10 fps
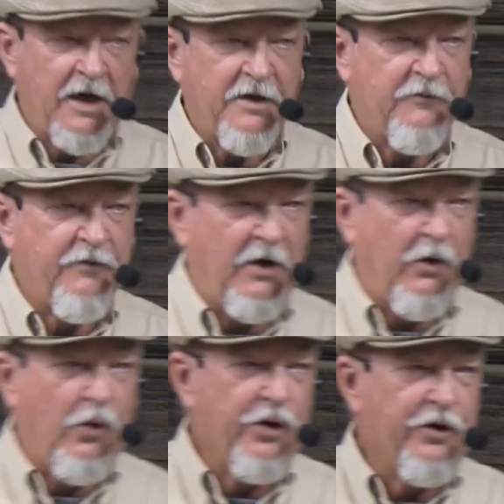that I could
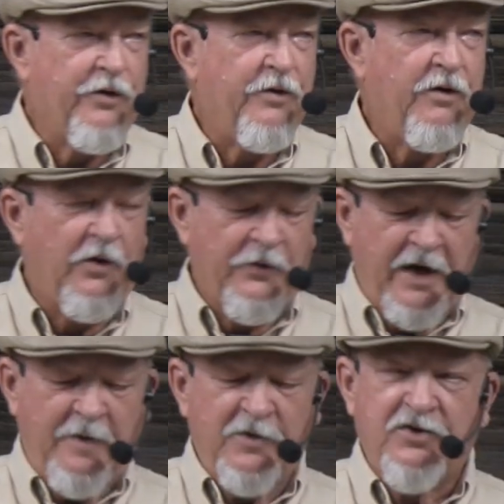order
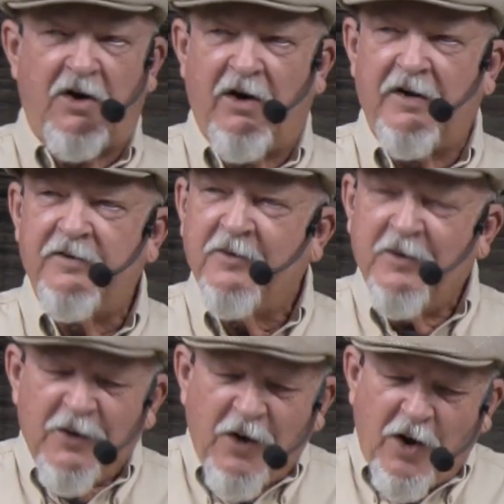on
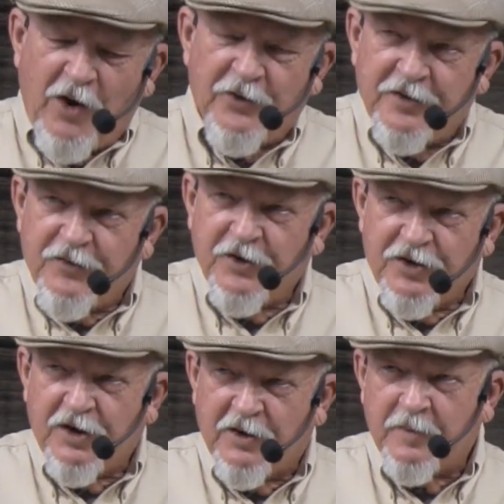Amazon all
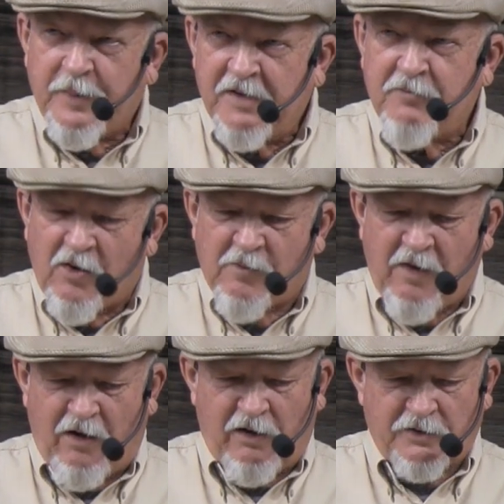different color ping
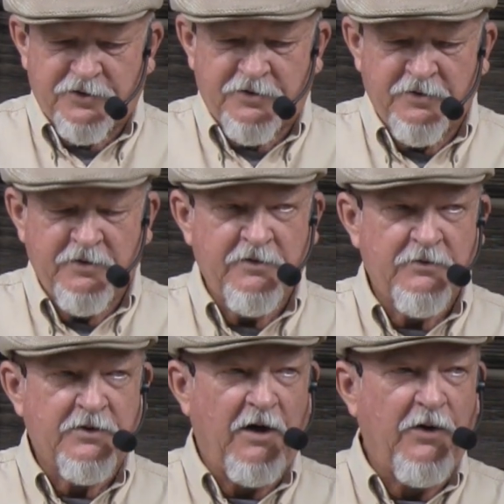pong balls.
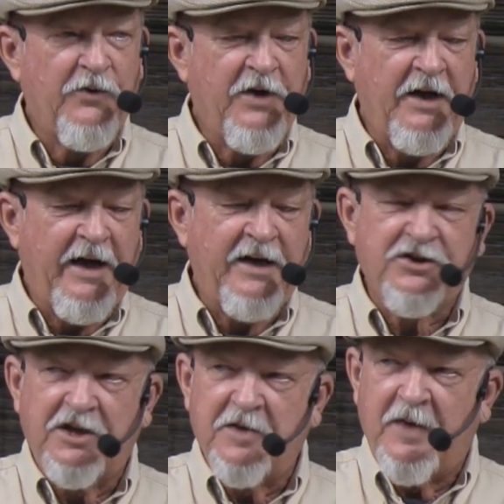So they
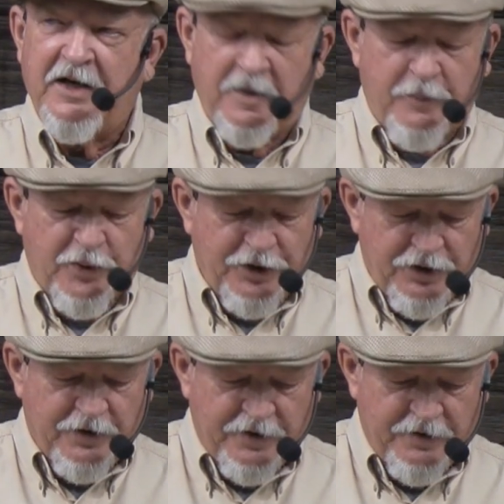actually make a
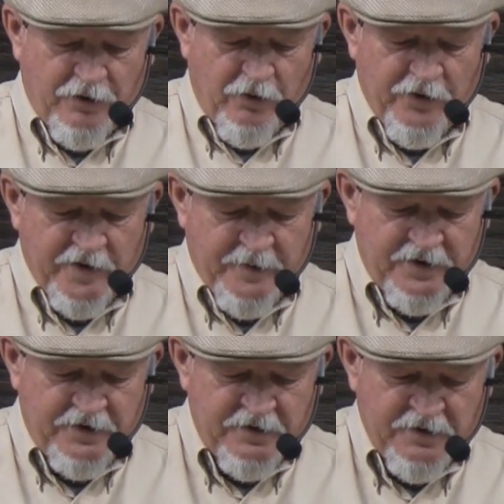pretty good
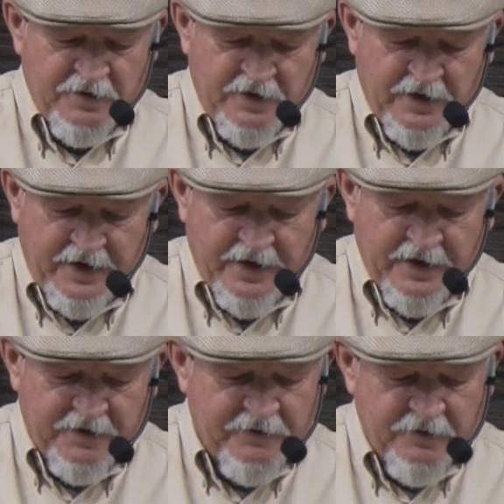ornament,
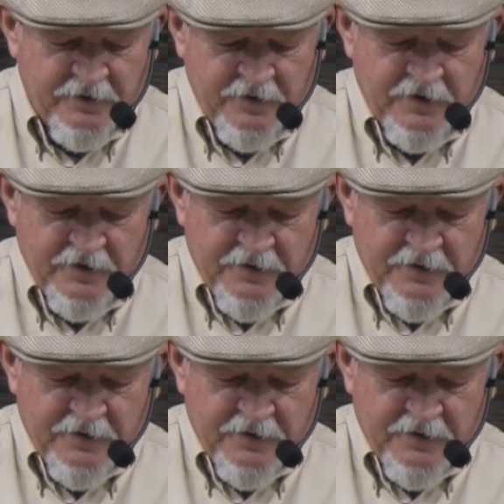and